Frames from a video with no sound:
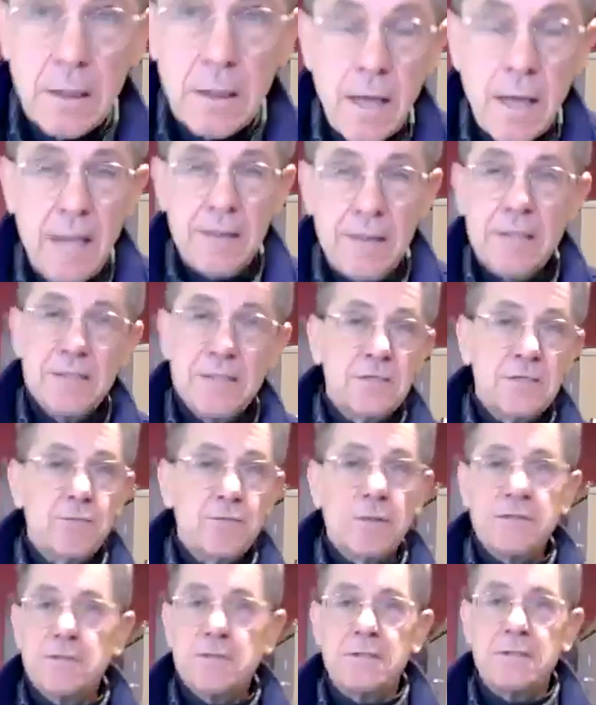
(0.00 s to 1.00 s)
and this is
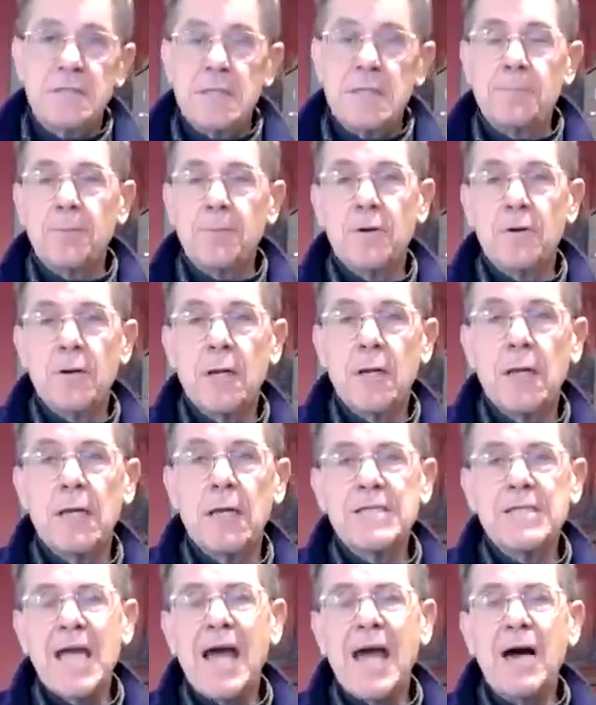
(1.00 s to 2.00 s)
what's the deep learning,
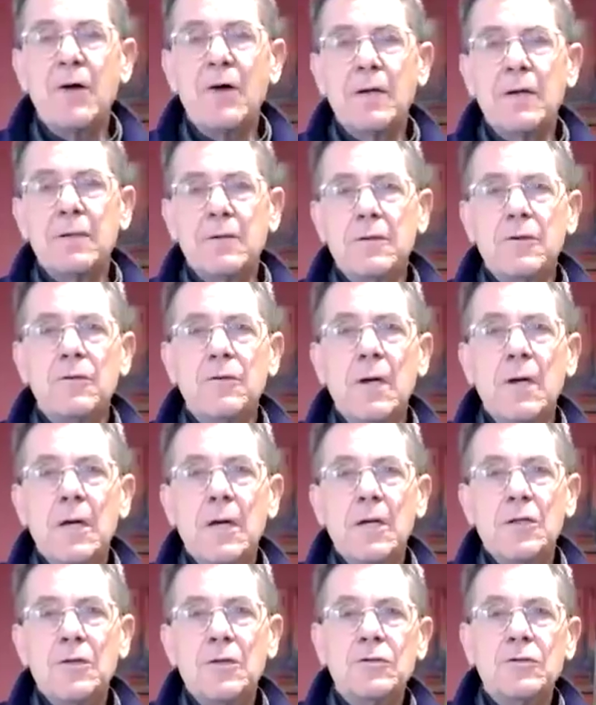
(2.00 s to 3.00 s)
is how can you
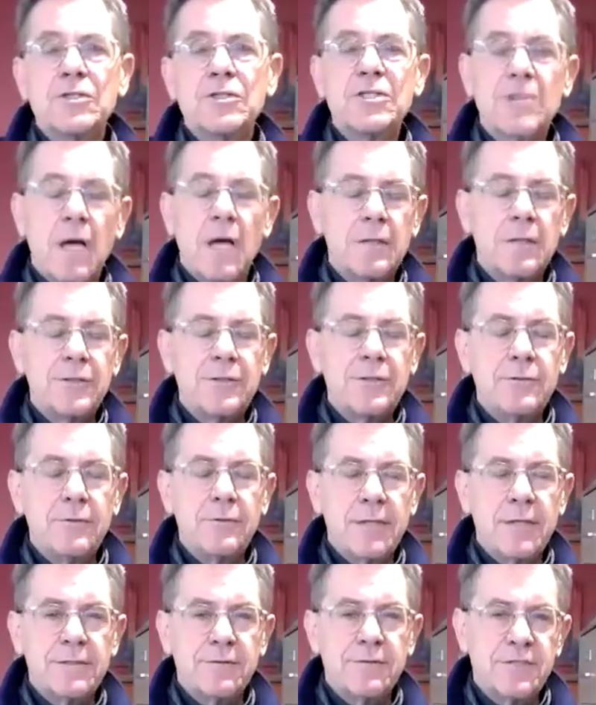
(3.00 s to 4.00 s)
use solitude
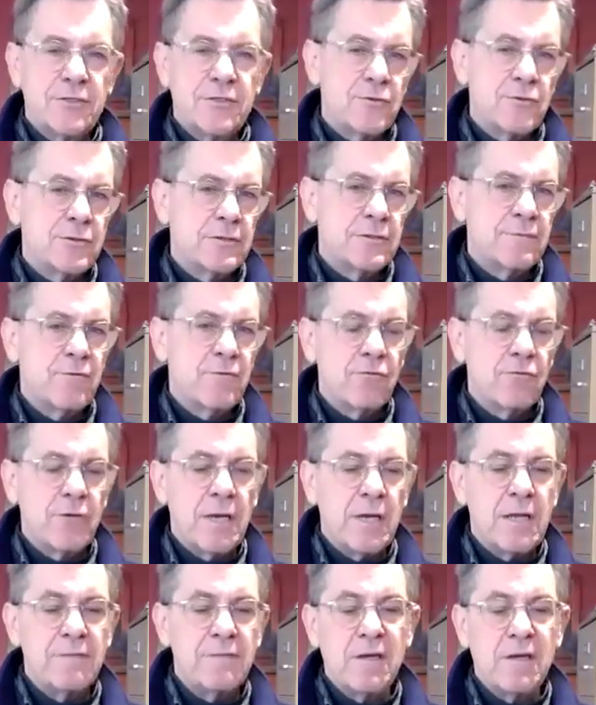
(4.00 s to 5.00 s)
as a source of
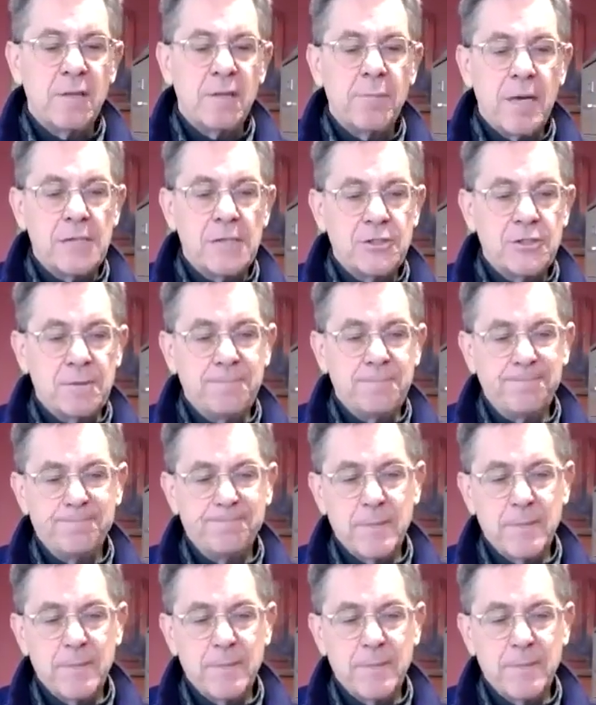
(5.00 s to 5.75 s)
creative incubation?